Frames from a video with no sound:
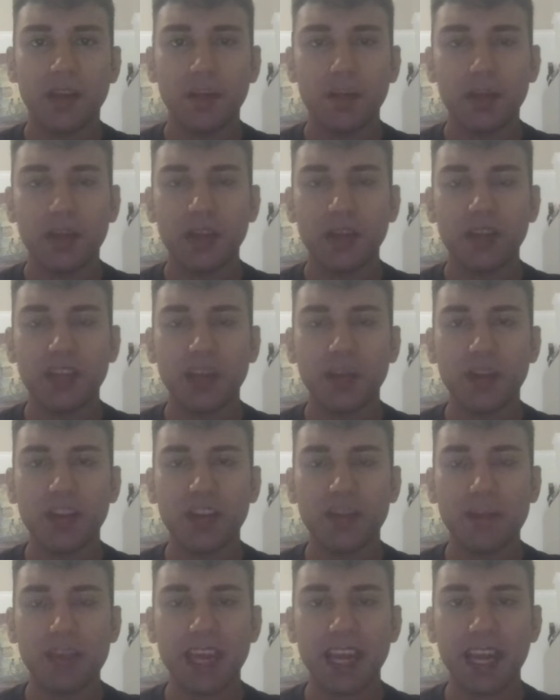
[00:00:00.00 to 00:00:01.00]
because they
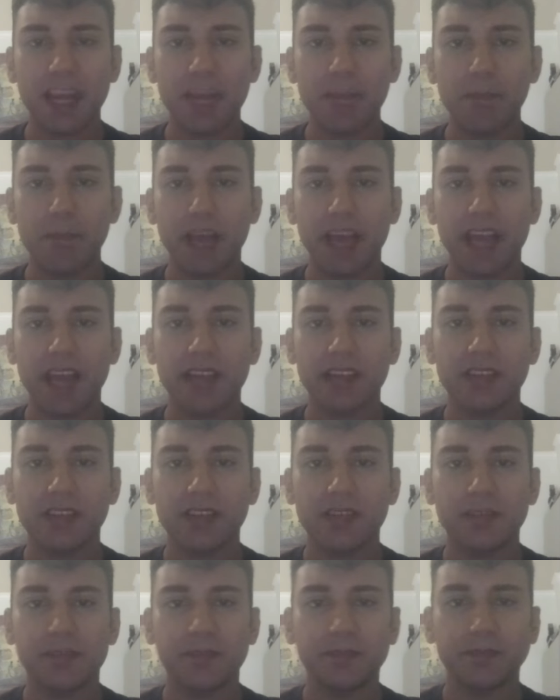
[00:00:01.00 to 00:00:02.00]
want to make an impact.